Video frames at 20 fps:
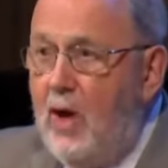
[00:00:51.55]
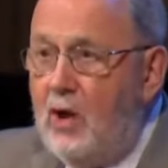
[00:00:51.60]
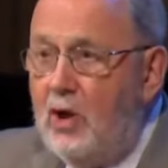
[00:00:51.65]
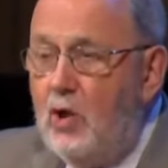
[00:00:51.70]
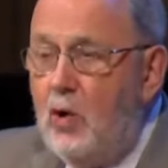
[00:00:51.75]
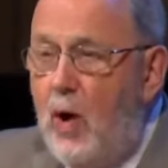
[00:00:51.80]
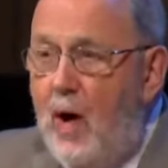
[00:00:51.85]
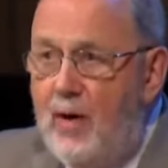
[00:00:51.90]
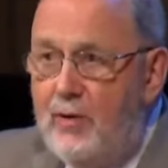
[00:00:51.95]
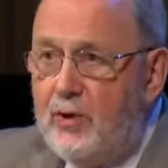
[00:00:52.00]

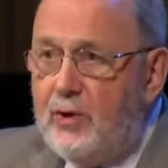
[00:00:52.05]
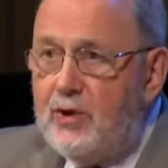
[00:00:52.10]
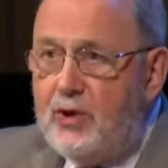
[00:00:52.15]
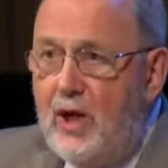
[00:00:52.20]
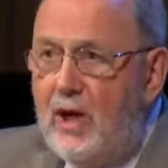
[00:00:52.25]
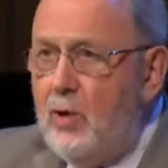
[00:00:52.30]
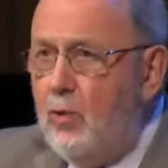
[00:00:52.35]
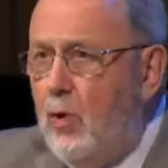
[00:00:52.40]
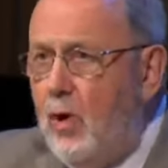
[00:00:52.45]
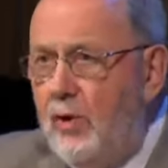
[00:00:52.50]
you either
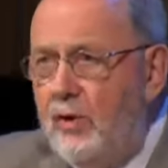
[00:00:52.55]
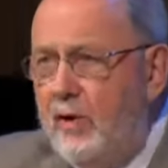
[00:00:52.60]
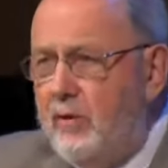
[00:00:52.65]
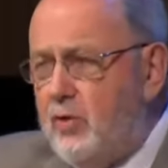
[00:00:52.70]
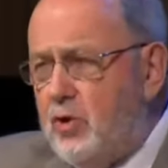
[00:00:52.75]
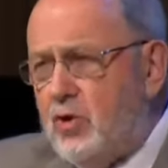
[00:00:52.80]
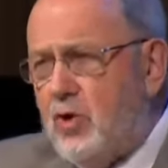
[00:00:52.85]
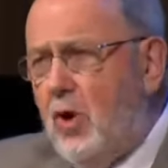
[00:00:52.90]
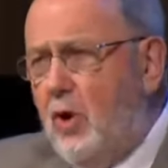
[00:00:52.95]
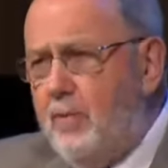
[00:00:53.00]
say, well, they've
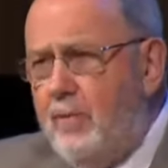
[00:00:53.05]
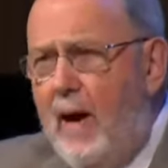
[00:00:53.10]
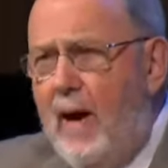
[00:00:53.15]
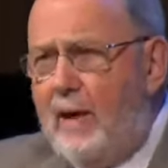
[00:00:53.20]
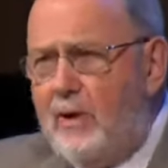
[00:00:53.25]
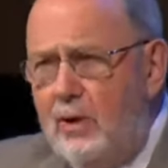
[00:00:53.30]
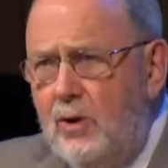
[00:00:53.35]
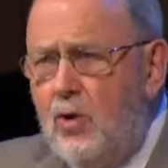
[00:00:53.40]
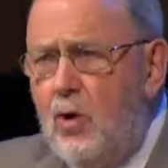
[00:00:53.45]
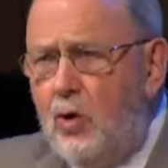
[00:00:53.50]
just gone
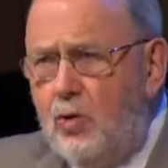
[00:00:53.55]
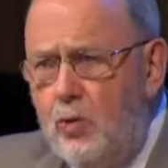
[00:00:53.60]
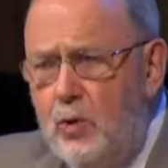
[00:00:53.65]
mad and God